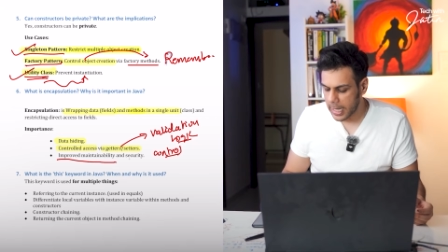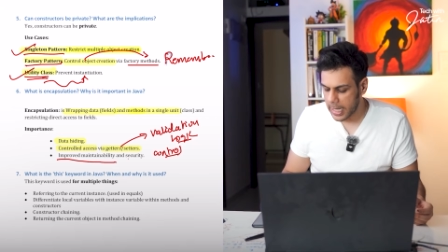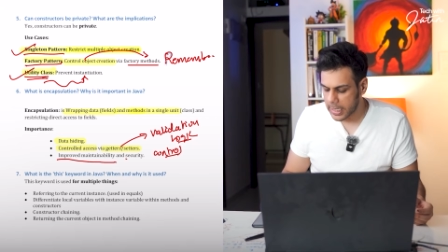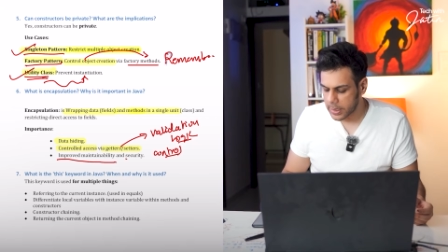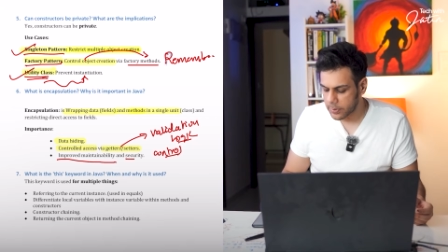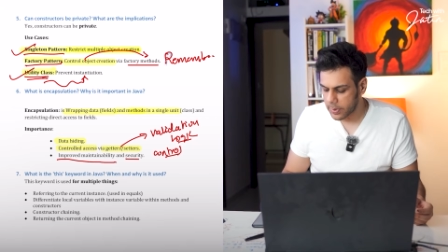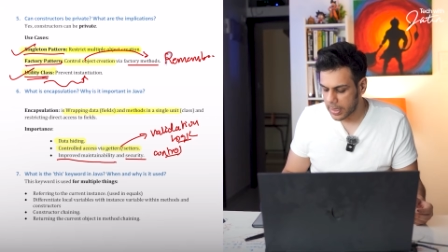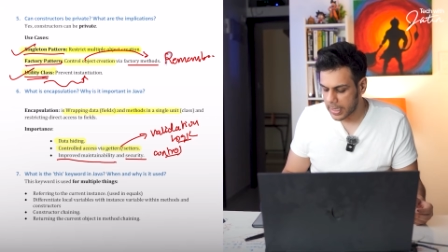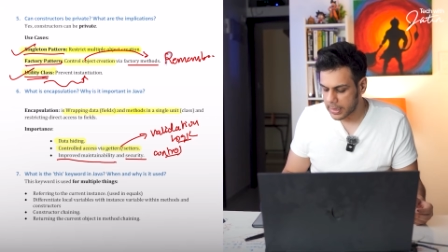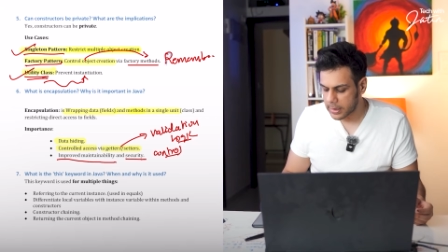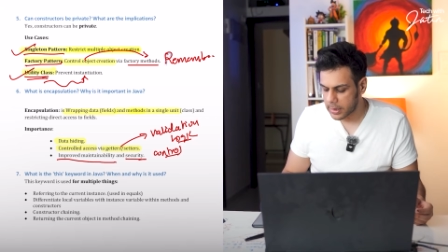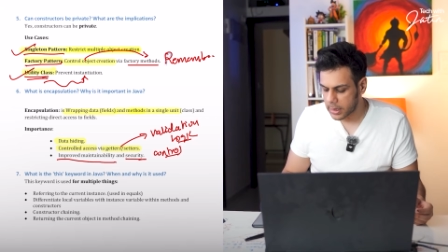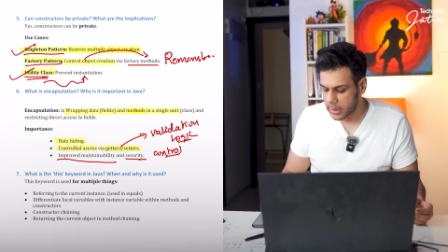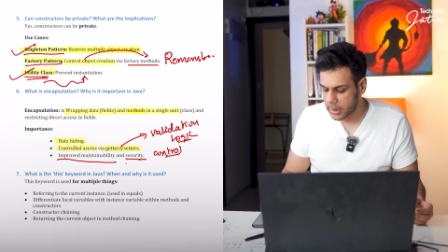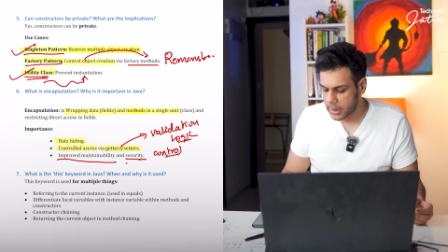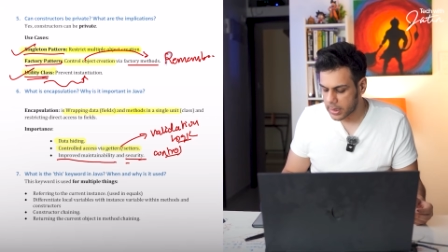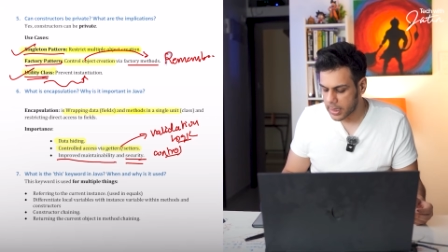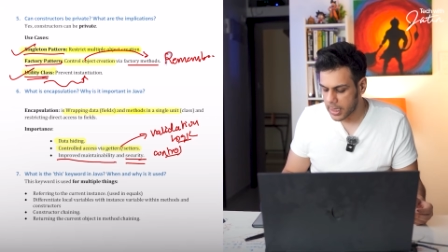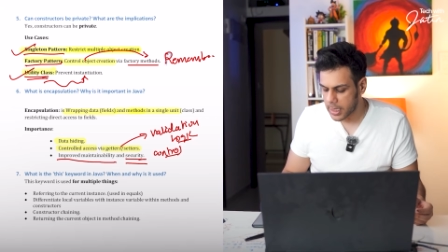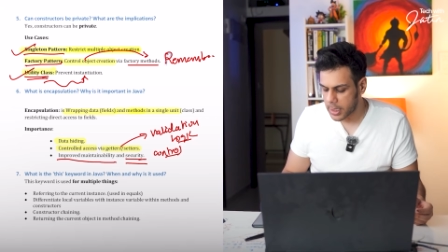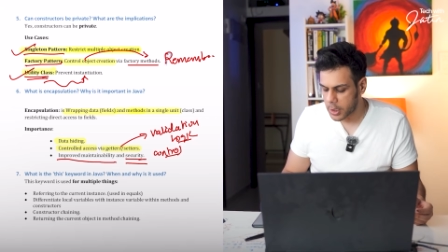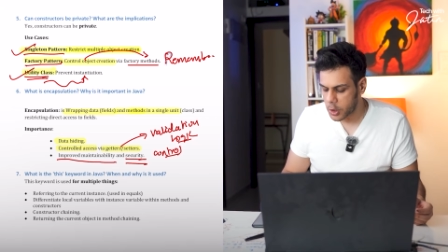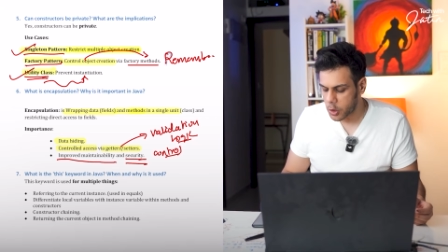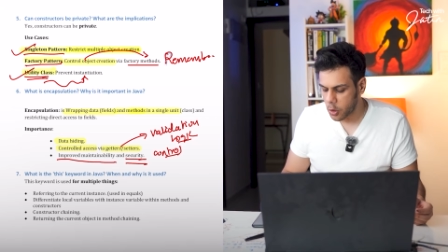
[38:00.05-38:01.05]
as well as the
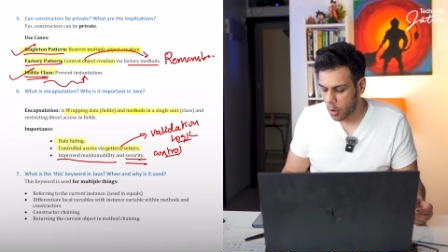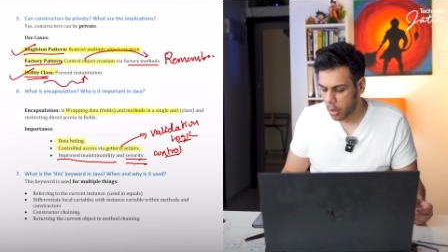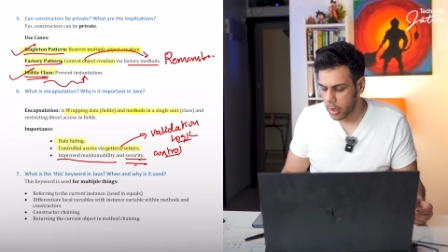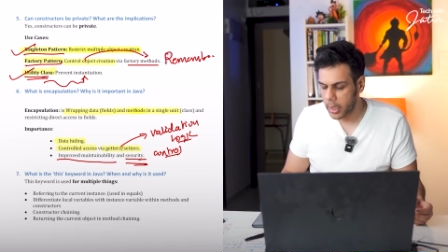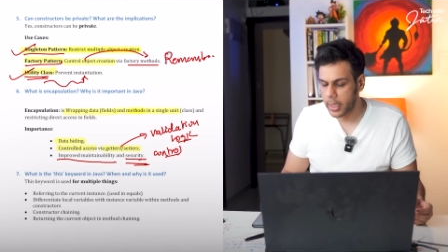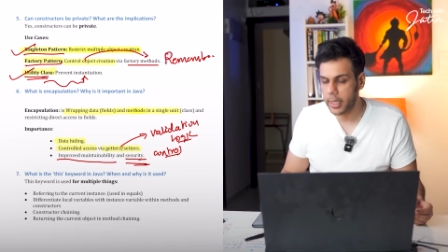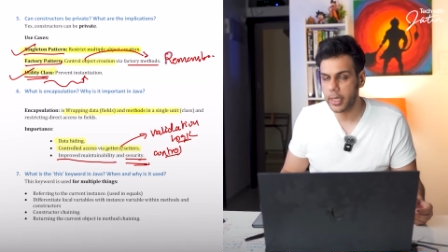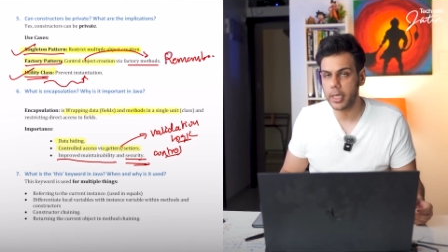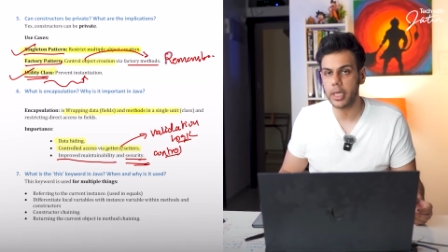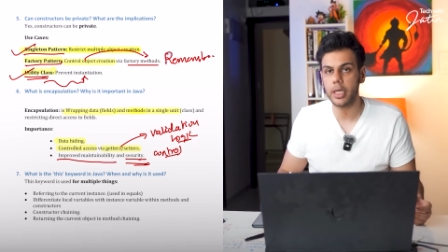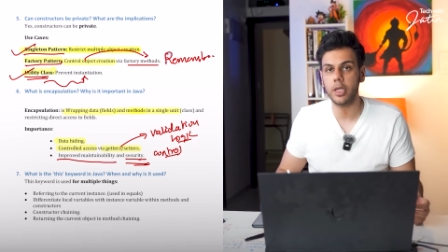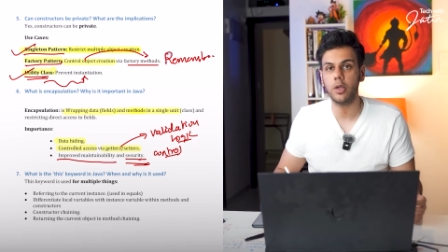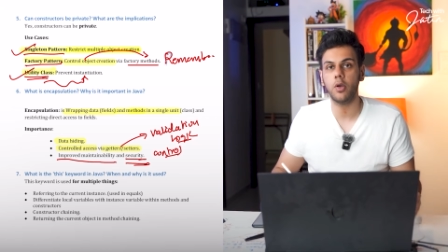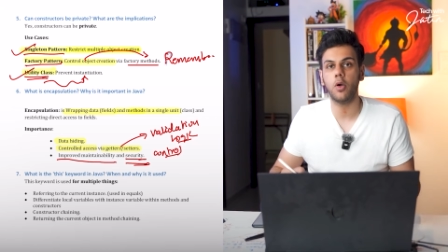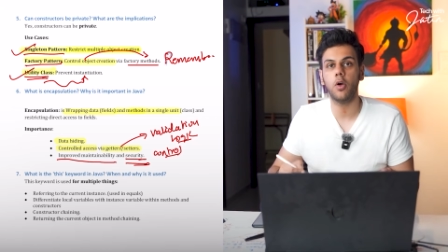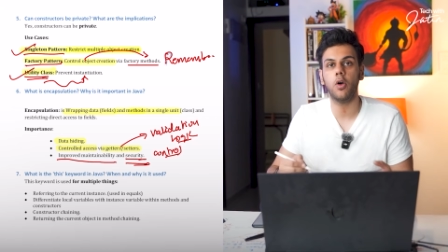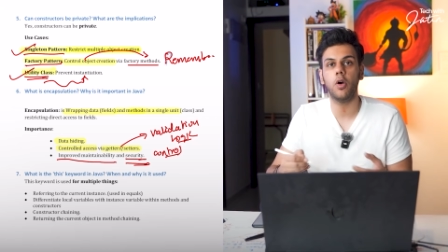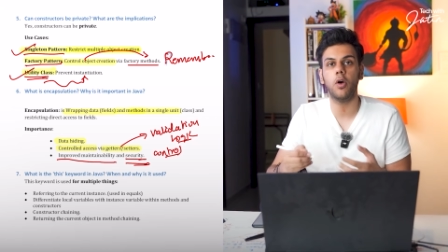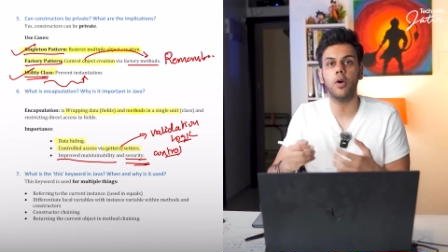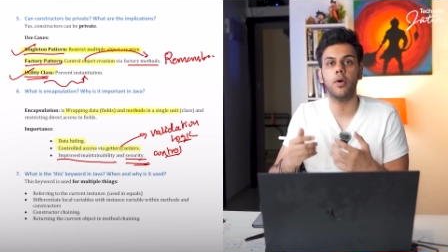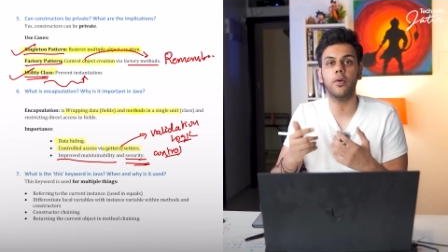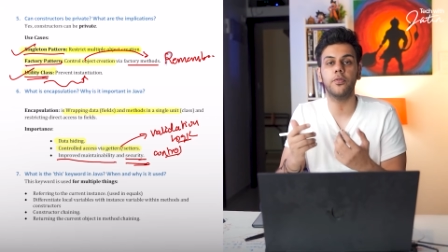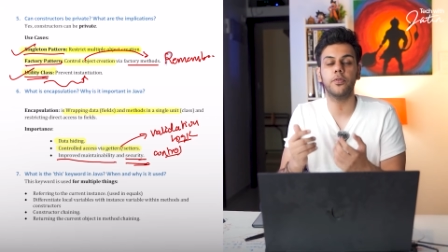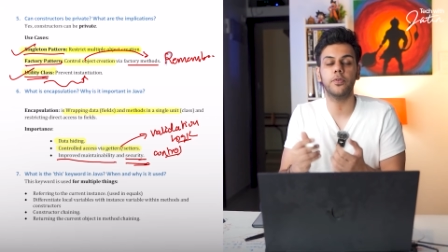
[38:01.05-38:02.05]
security
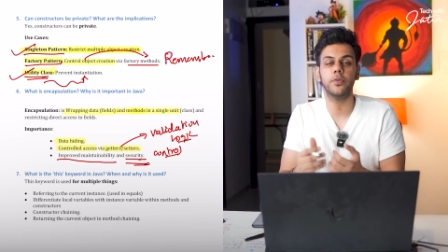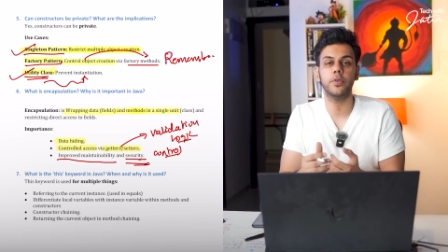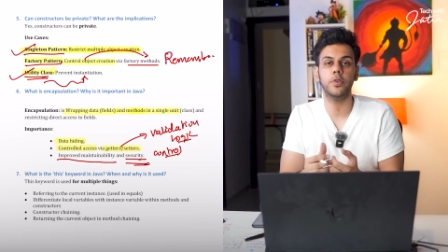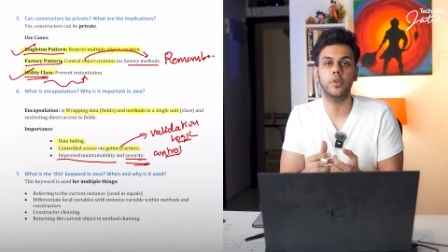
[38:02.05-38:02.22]
of